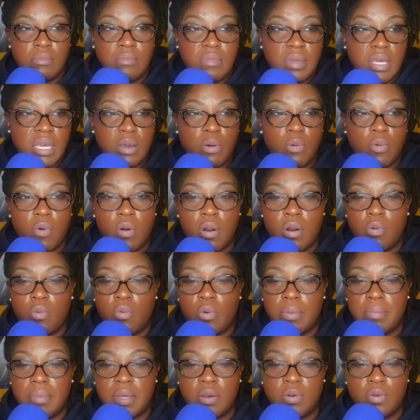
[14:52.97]
men want
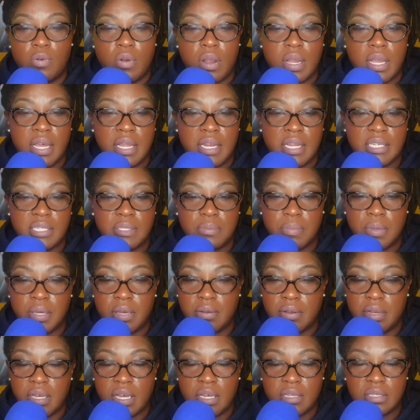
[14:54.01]
women who are
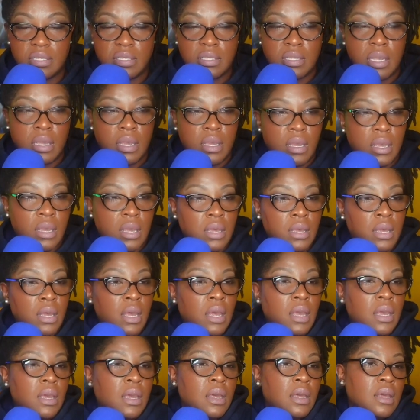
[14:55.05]
inexperienced,
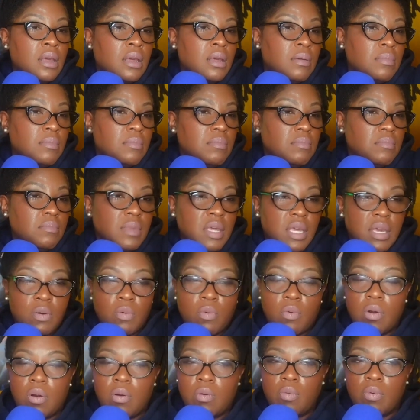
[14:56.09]

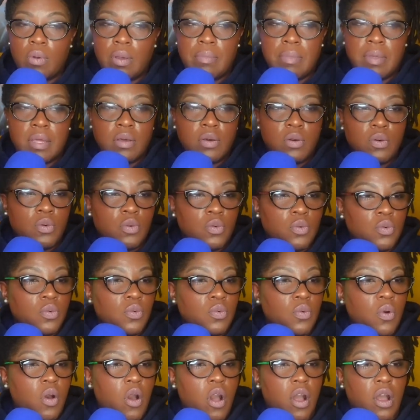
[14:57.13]
men want women
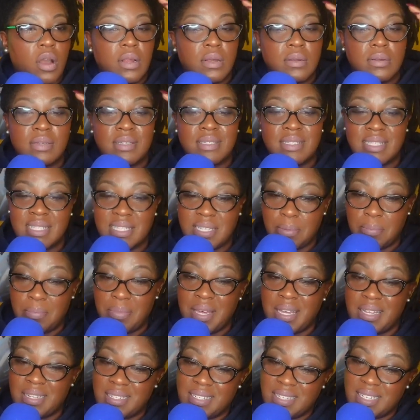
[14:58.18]
who are
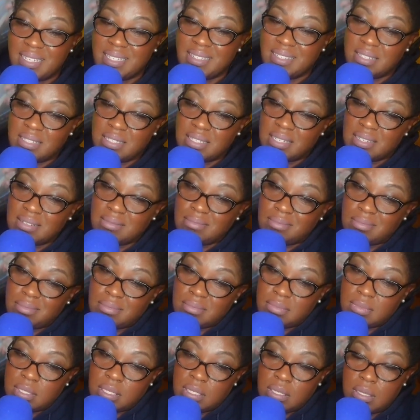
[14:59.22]
dependent,
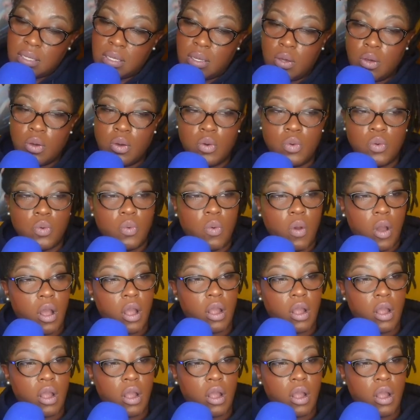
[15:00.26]
who